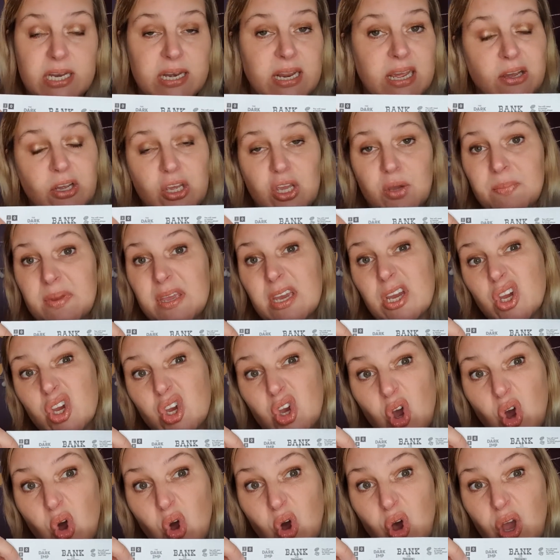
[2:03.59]
Now it could be a
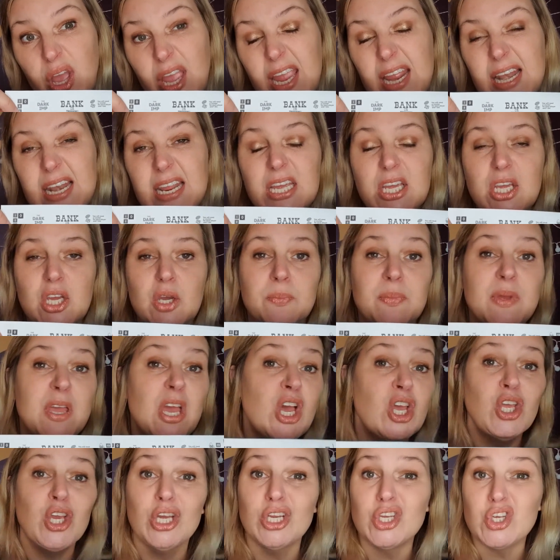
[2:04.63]
coin,
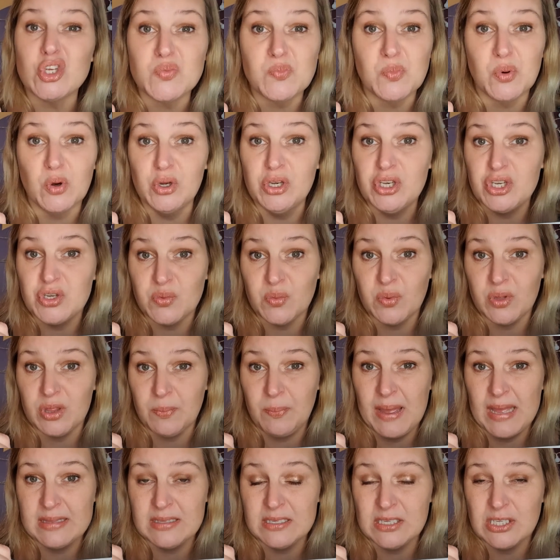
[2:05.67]
you could just point to it with a
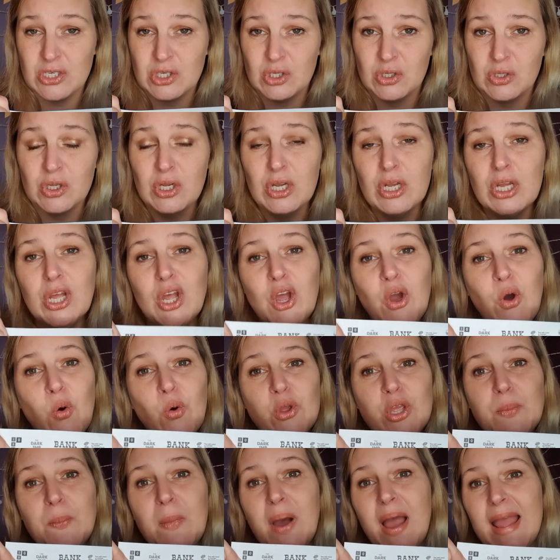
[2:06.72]
pencil, or
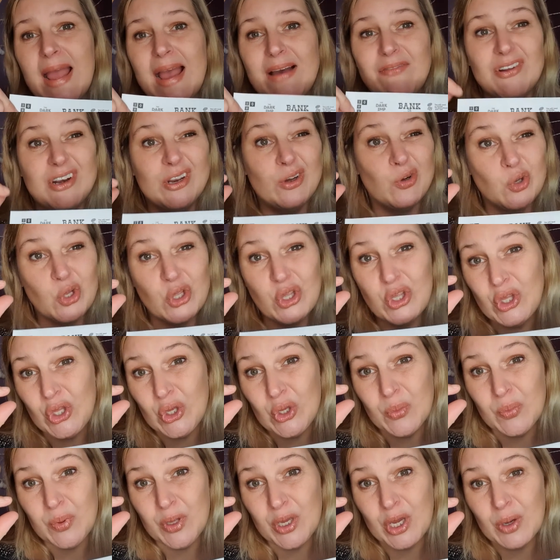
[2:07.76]
you might have a little
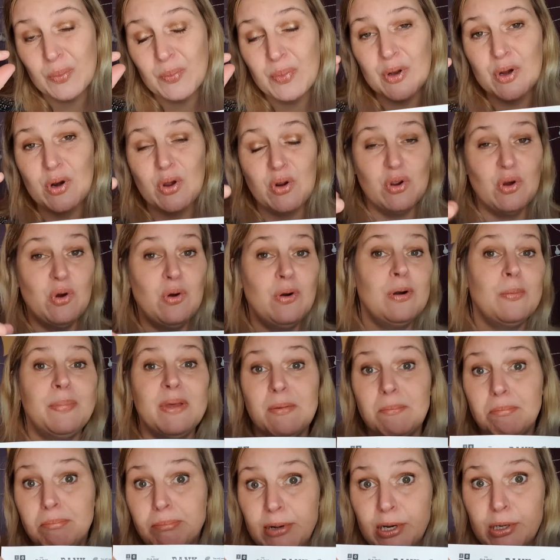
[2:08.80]
cube you can put on it, or a bit
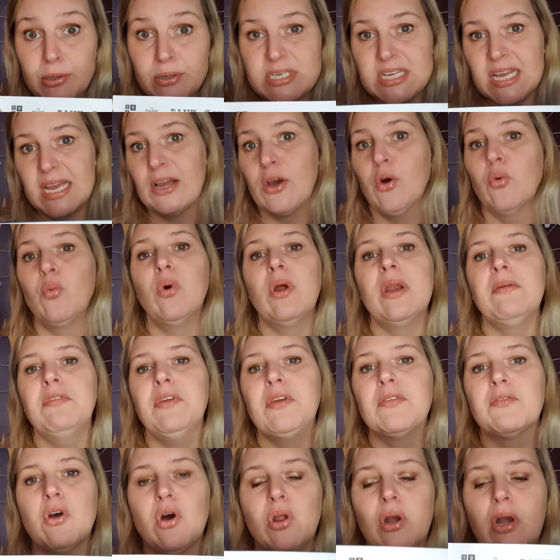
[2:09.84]
of blue tack, or whatever
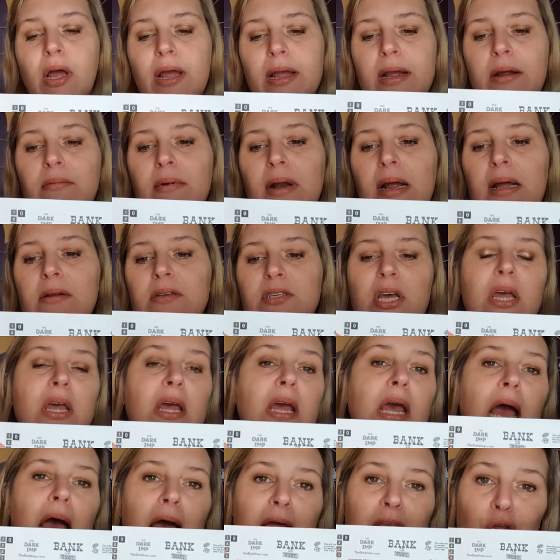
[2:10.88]
you've got lying around,
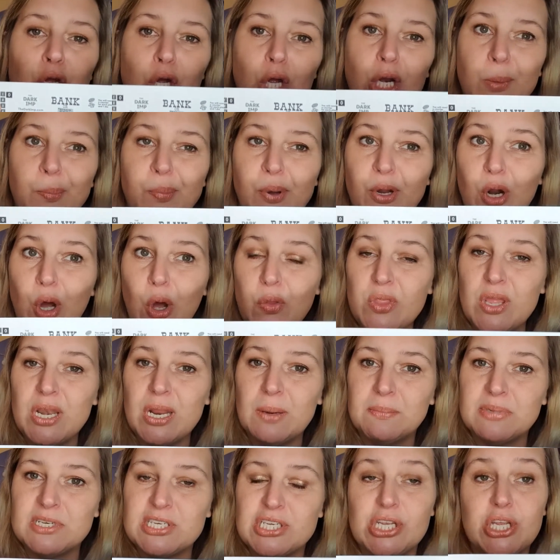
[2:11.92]
and you're going to put it on the
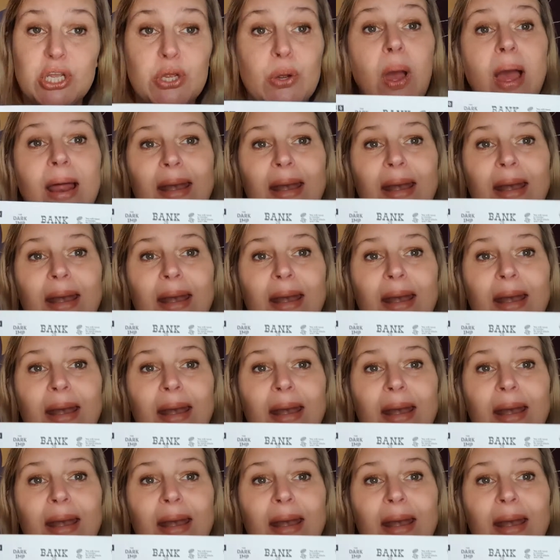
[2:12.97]
number 2.